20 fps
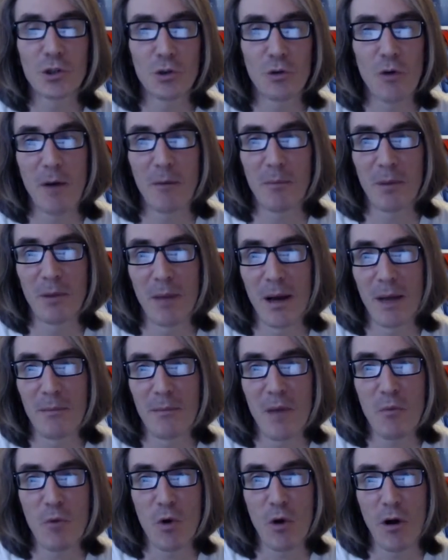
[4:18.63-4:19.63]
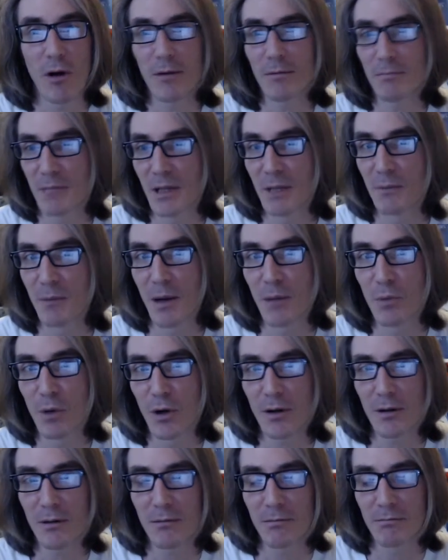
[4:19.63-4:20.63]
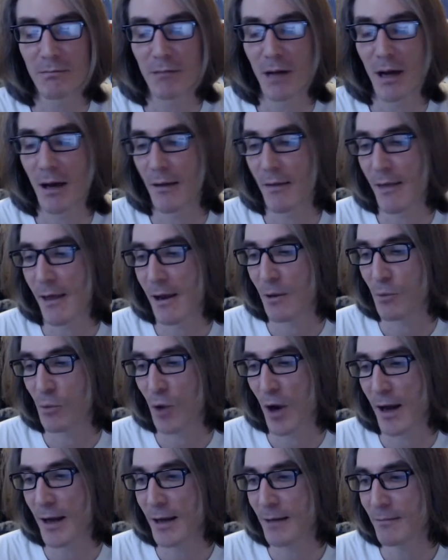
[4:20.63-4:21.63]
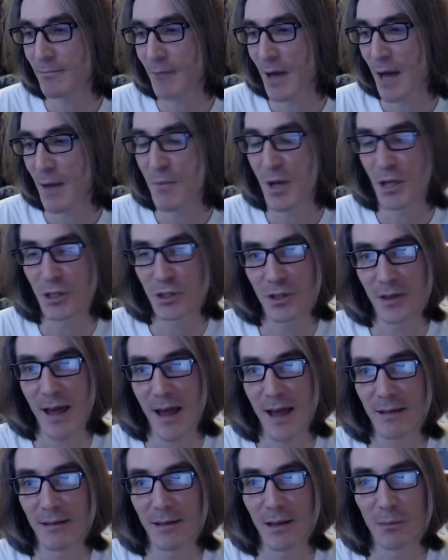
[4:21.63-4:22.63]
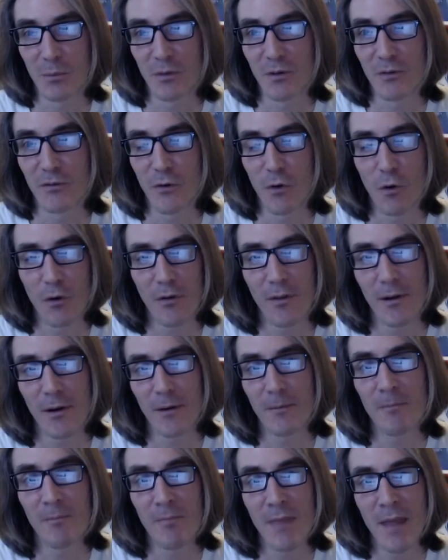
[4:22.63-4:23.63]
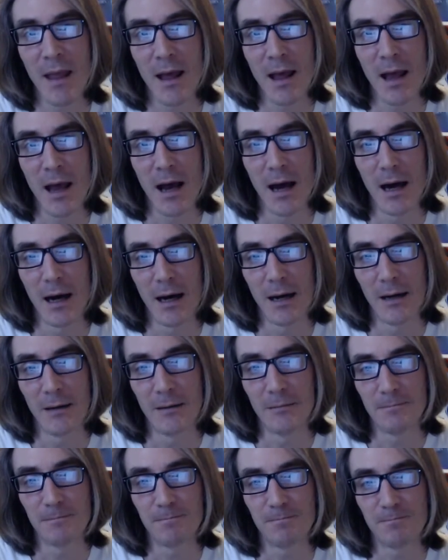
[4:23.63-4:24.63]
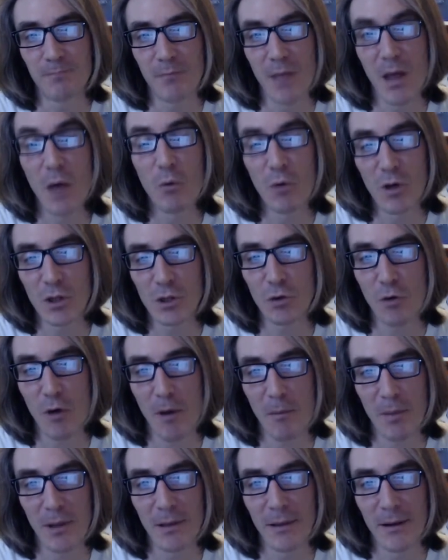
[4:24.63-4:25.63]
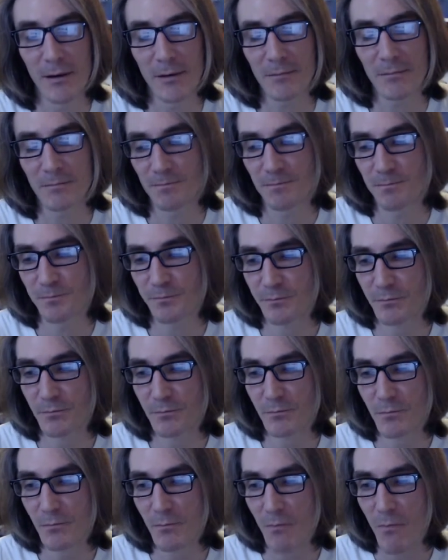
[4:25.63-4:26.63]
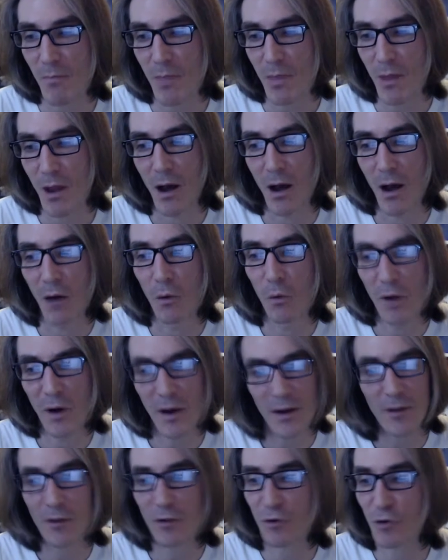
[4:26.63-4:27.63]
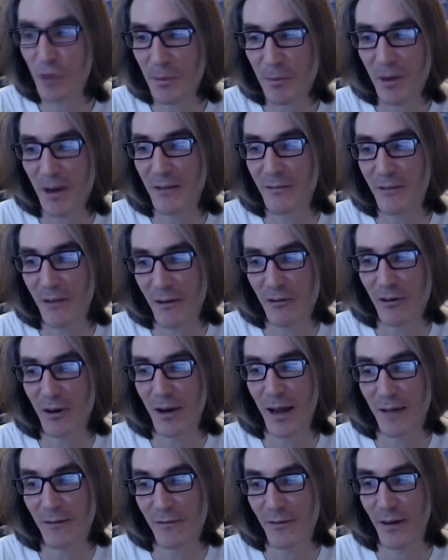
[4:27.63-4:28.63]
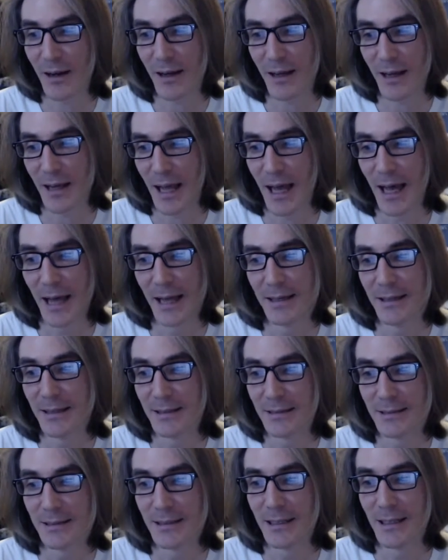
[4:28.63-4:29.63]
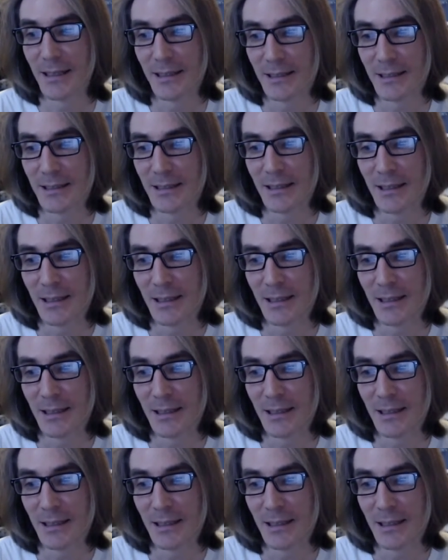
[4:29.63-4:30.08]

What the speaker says: show up in my memoir, in my book that I'm writing. I mentioned that in number 4 there. It will show up in there. Weirdest dream I've ever fucking had. Yeah.